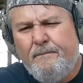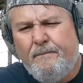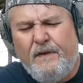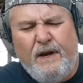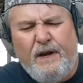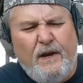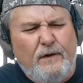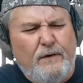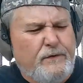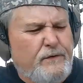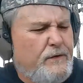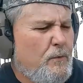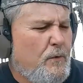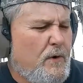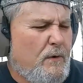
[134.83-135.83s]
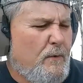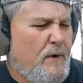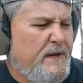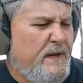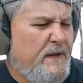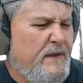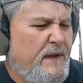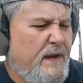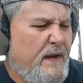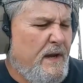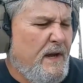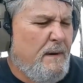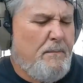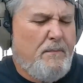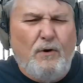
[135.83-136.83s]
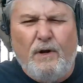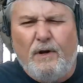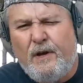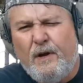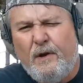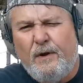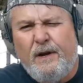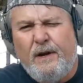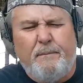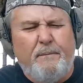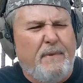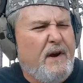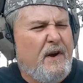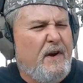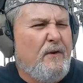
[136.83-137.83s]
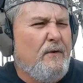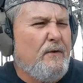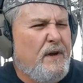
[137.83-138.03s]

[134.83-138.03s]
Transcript: videos where we did the bullet coating and barrel